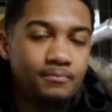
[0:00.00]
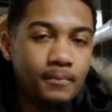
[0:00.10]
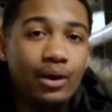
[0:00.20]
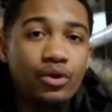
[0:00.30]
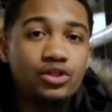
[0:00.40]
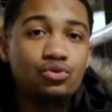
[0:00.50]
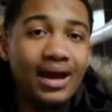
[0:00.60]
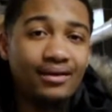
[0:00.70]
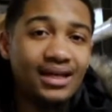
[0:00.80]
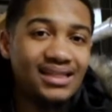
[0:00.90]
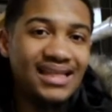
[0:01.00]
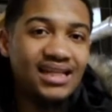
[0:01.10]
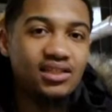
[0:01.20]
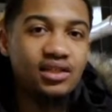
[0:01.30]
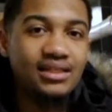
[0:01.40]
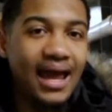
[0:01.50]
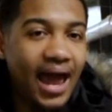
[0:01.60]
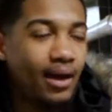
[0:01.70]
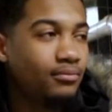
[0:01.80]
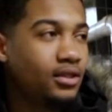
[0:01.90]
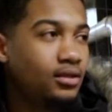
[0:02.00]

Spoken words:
And then once you have that text list app,